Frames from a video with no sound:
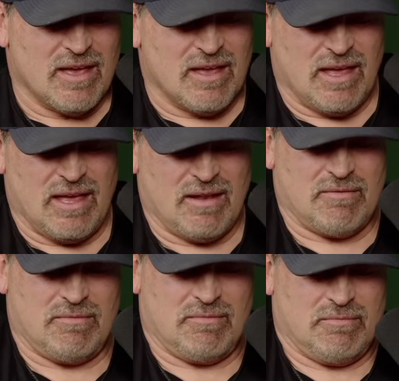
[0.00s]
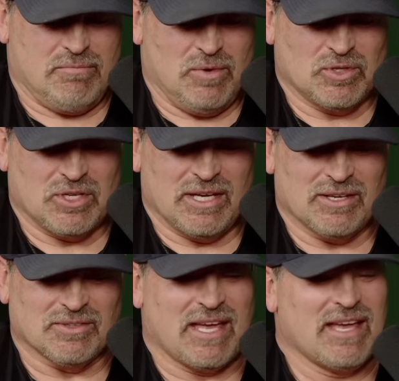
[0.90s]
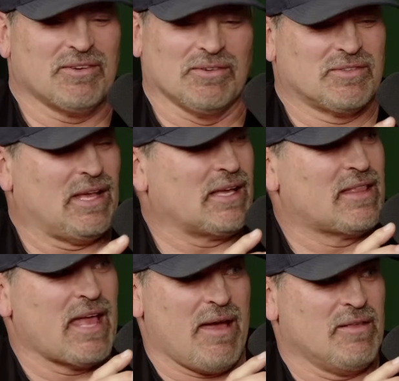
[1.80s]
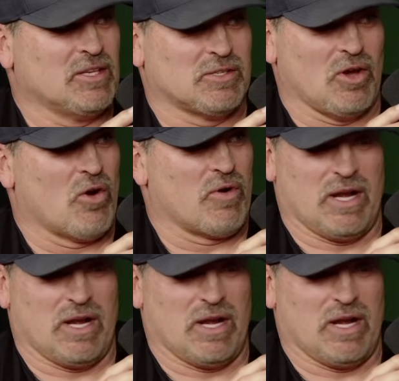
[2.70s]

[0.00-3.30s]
And Moshienko's ankles like that. It's already